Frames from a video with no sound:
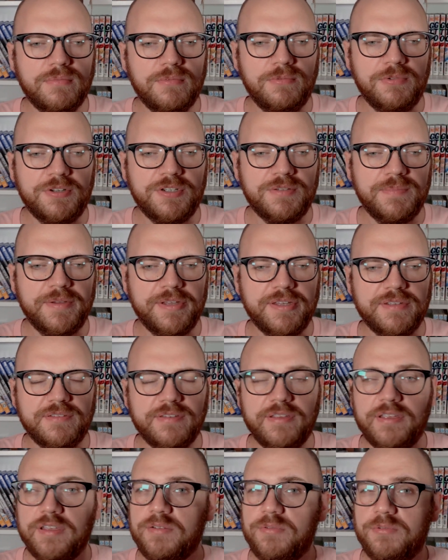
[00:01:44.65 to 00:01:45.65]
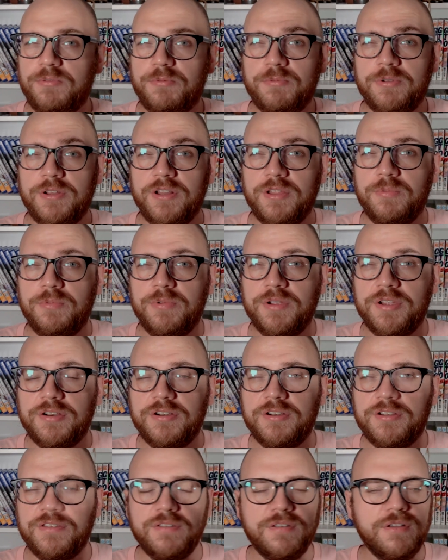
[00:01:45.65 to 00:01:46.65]
which makes like a really
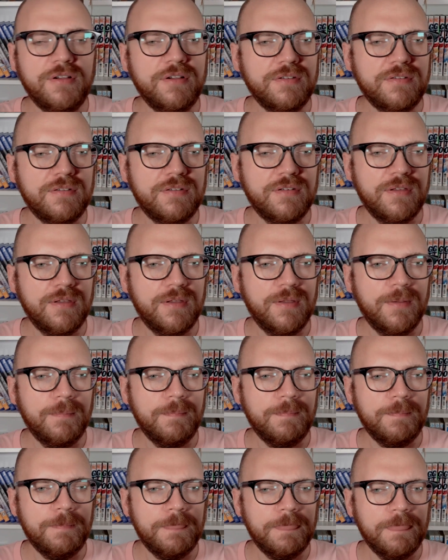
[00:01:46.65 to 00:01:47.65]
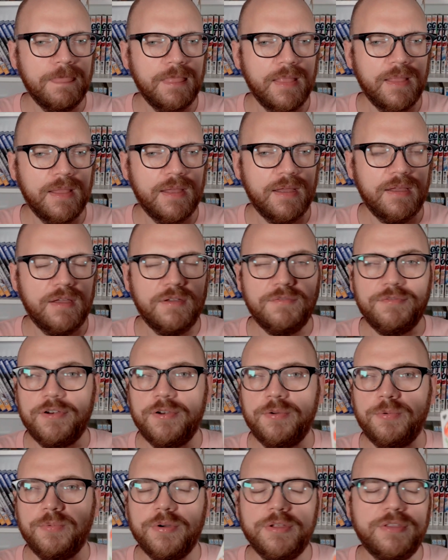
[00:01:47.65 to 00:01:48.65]
weird sauce,
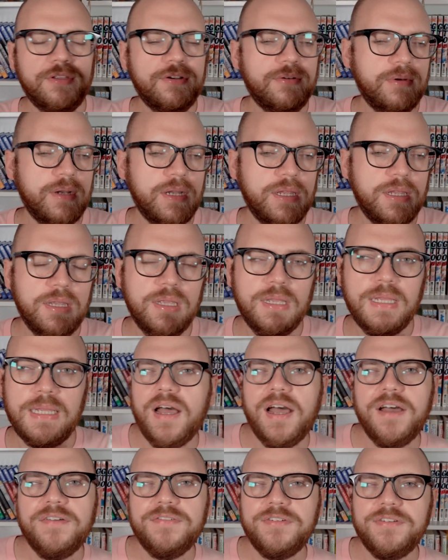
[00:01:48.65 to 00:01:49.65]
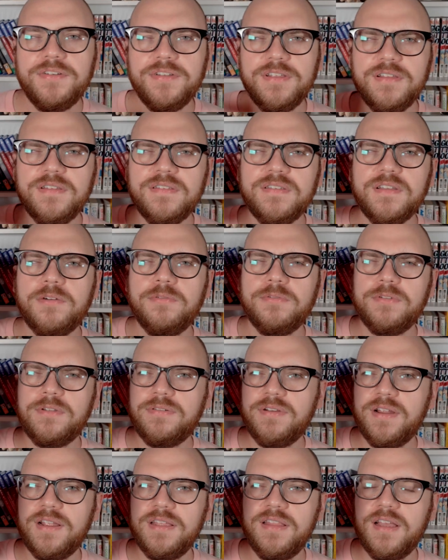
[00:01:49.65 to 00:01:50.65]
very watery. After this I will
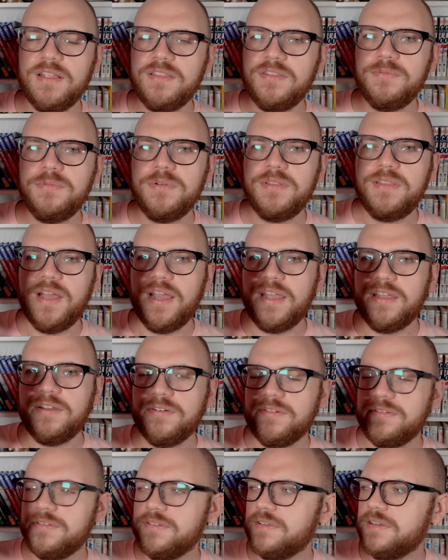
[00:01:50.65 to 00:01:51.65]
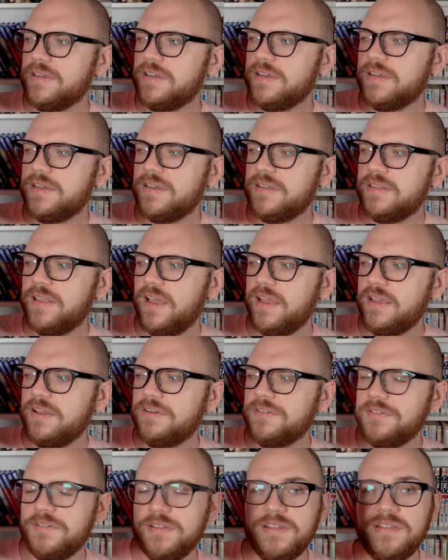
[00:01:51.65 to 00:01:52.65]
try natto with daikon.
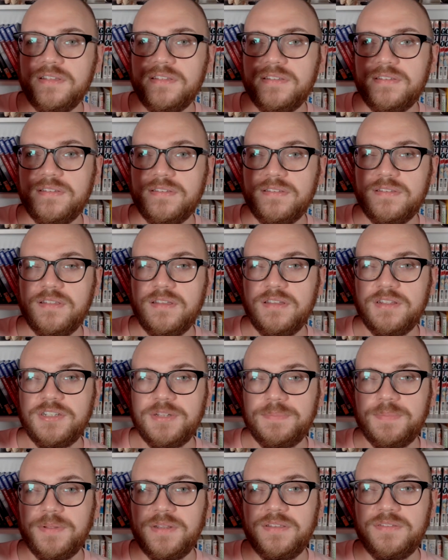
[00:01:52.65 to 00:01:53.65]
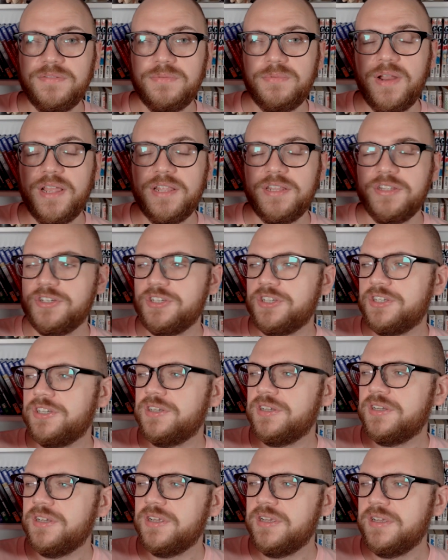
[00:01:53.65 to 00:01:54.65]
Daikon is the Japanese radish,
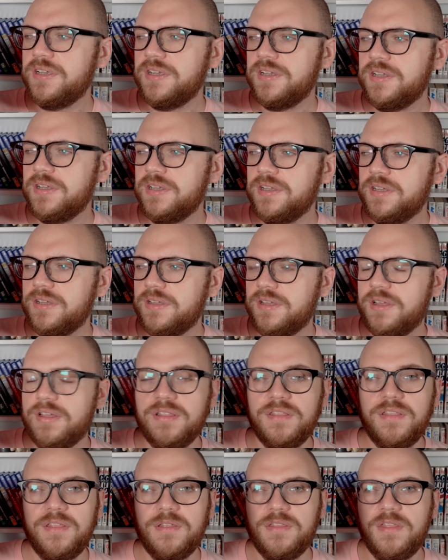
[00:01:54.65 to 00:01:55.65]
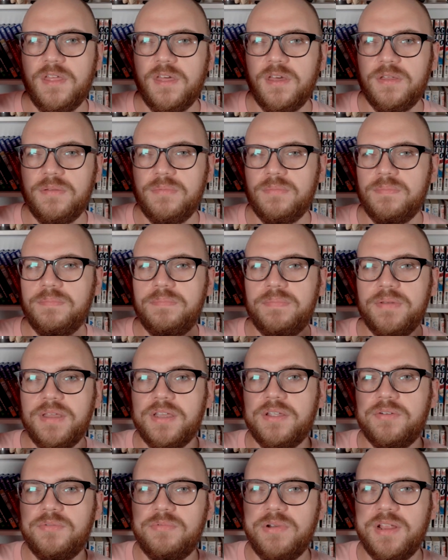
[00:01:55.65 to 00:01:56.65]
the
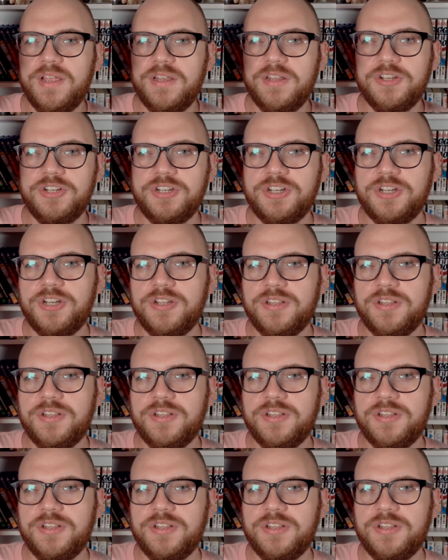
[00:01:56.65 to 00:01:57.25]
big radish,